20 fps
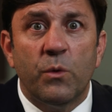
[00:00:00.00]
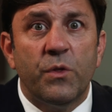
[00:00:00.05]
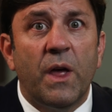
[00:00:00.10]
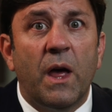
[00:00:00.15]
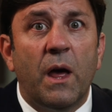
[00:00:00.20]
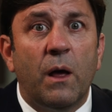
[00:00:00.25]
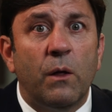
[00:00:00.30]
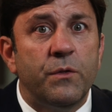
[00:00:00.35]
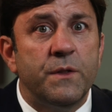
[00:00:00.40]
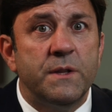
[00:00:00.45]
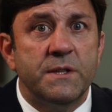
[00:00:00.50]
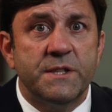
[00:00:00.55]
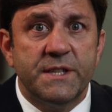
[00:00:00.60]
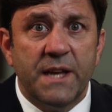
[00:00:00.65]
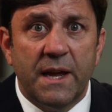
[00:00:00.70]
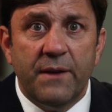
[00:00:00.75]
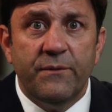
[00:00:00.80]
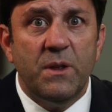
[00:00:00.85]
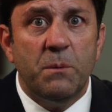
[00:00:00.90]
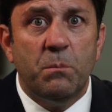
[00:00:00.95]
with the health and
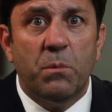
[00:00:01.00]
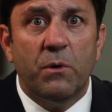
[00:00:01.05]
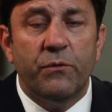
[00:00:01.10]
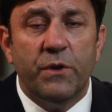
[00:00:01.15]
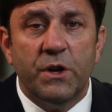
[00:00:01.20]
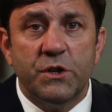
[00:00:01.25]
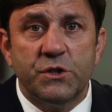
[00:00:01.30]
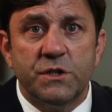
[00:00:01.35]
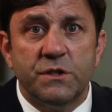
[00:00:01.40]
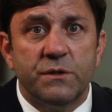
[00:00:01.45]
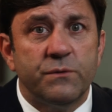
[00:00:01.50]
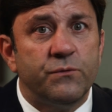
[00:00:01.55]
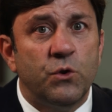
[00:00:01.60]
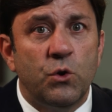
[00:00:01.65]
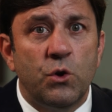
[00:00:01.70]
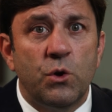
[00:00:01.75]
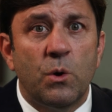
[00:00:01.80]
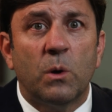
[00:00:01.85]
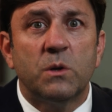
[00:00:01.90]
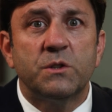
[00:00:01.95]
safety provisions of
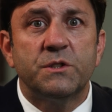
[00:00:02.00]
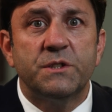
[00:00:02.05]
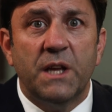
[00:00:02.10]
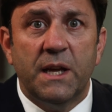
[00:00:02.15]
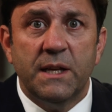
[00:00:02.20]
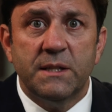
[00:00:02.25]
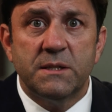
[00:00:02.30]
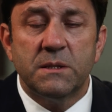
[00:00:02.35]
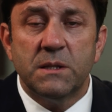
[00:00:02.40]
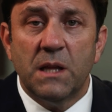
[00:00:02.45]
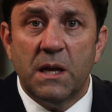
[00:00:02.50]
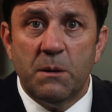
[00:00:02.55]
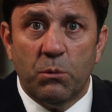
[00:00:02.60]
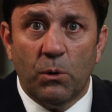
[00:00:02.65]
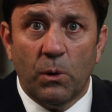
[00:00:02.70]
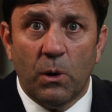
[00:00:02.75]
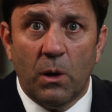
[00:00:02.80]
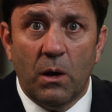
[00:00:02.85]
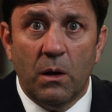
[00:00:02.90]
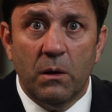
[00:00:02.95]
New York State's
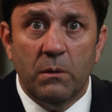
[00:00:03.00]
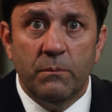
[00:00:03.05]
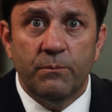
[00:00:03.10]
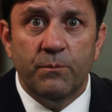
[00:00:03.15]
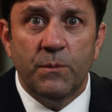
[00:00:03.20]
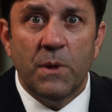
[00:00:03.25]
labor law.